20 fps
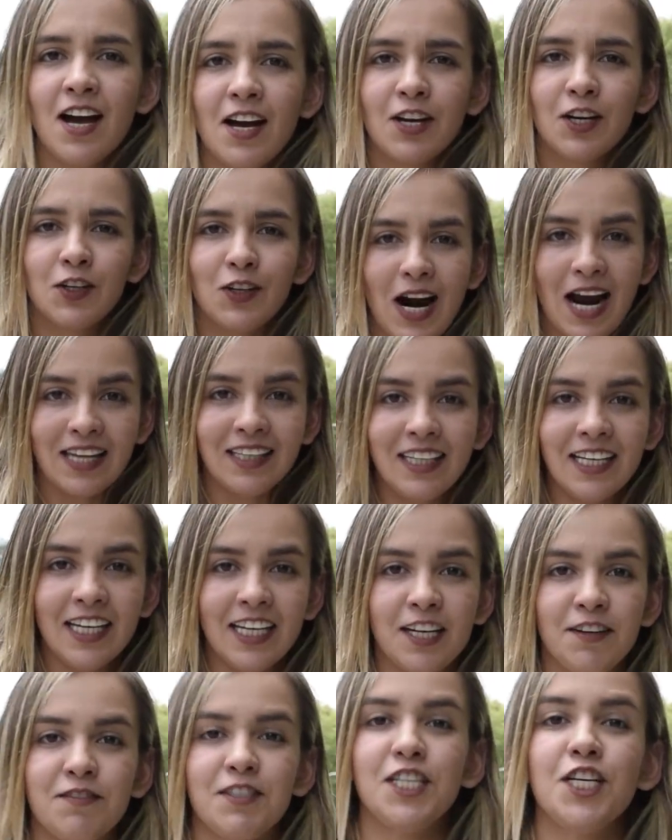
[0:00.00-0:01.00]
Gradly
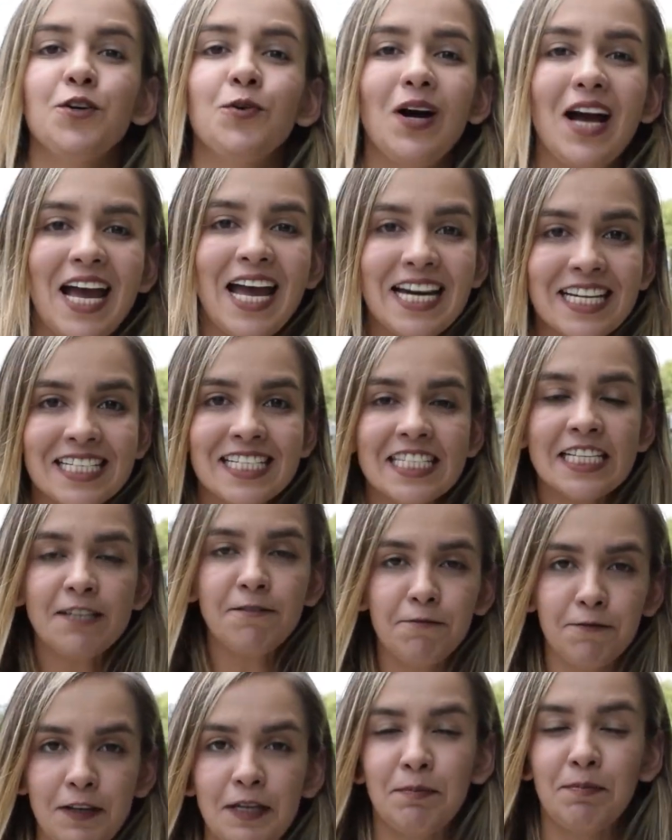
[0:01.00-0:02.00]
gives you instant
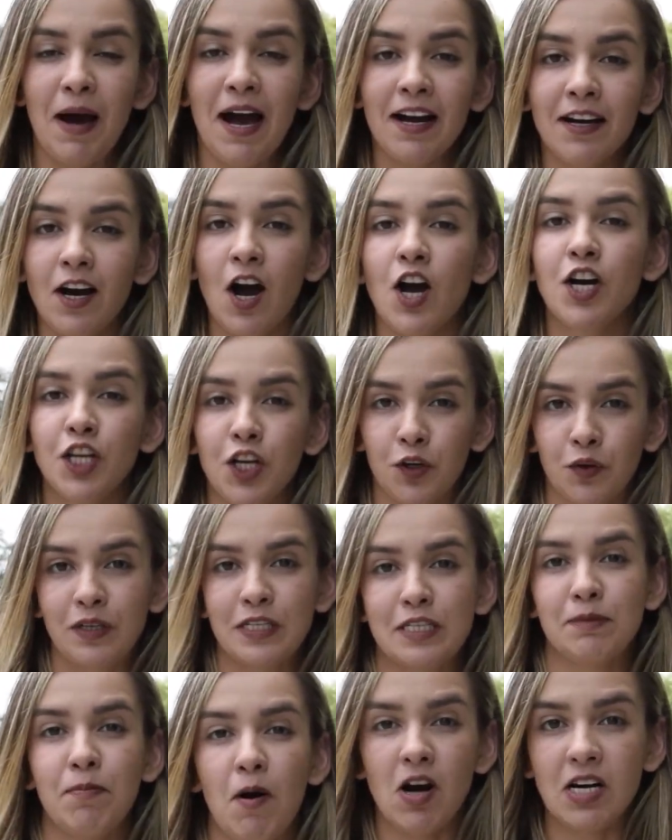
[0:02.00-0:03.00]
feedback on your
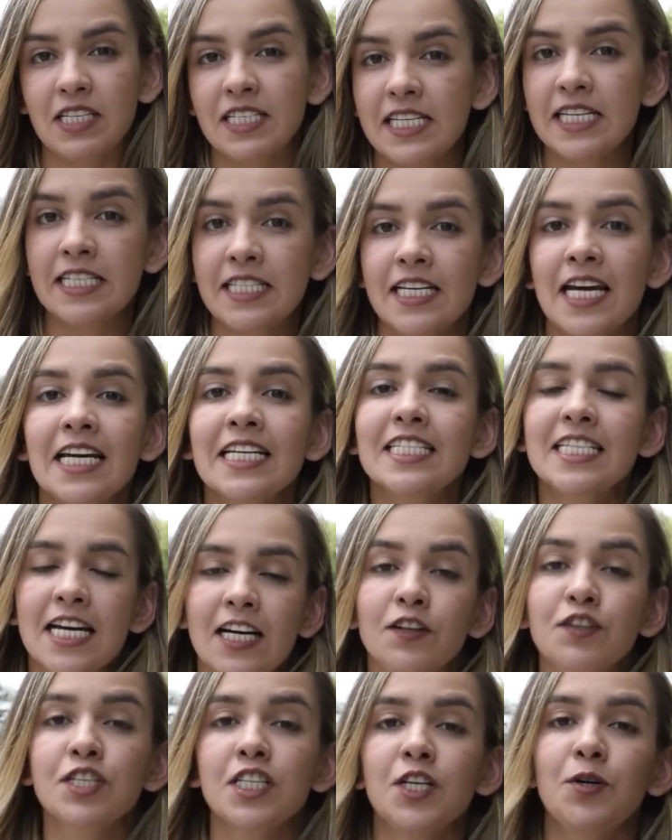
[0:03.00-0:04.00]
responses and
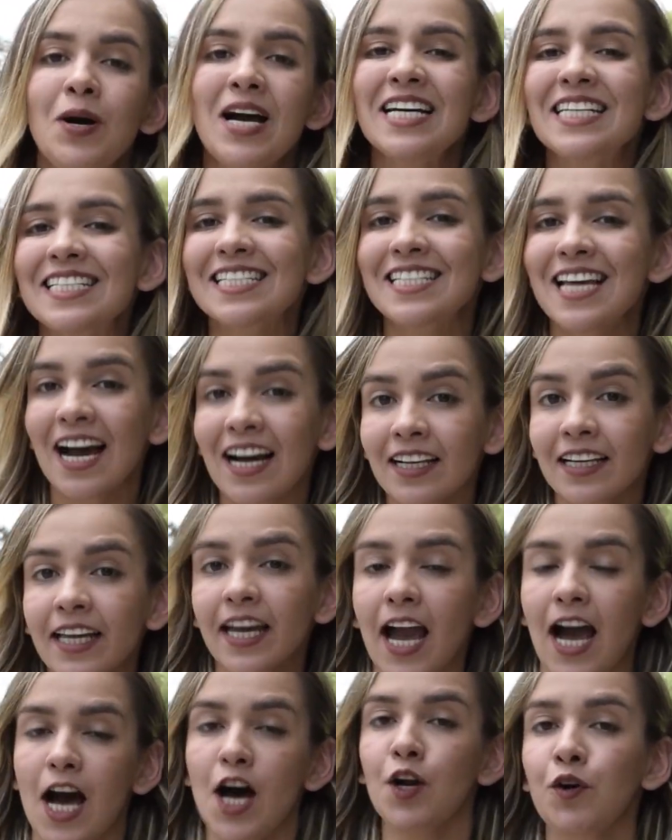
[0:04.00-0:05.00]
tells you exactly
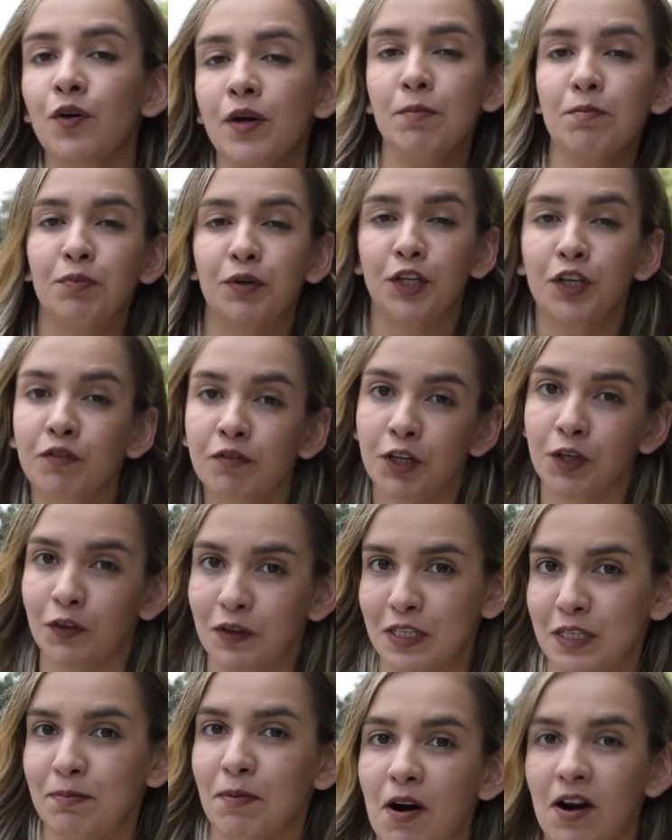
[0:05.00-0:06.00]
how to improve your
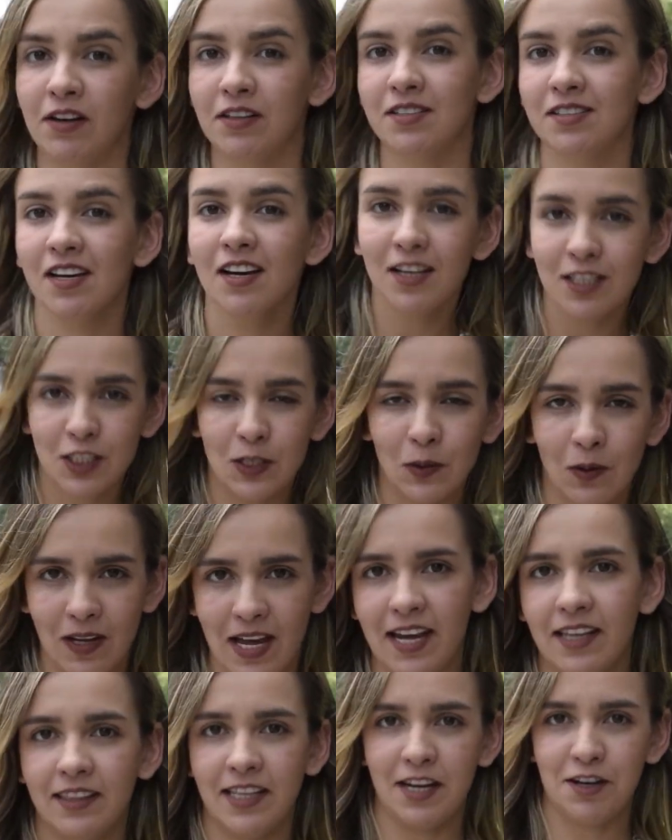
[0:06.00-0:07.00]
response to
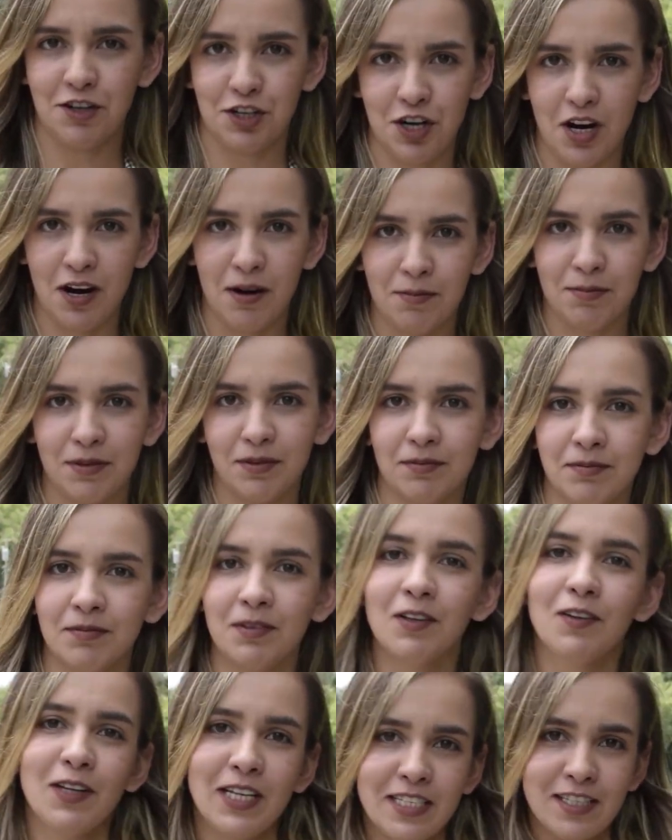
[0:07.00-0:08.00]
land that job.
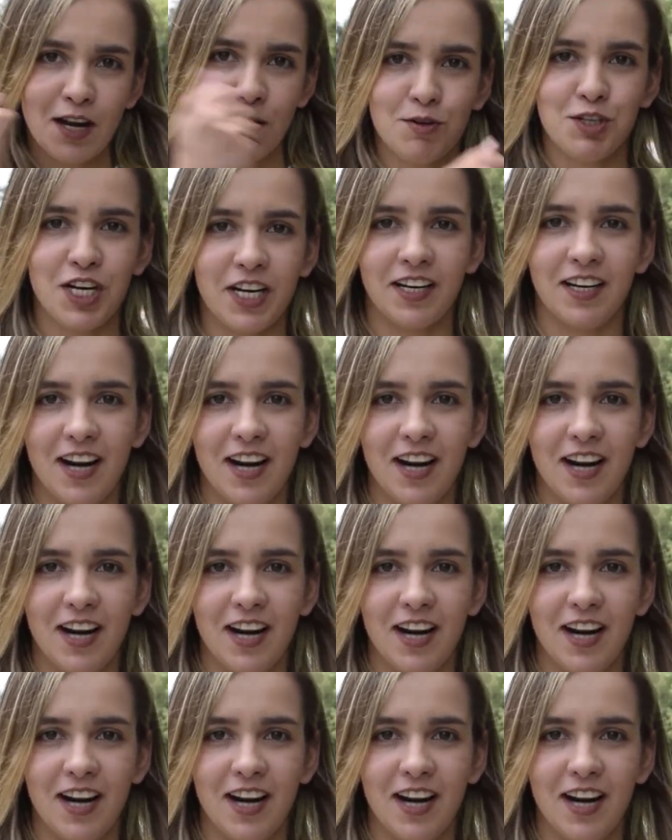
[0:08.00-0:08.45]
Let's go check it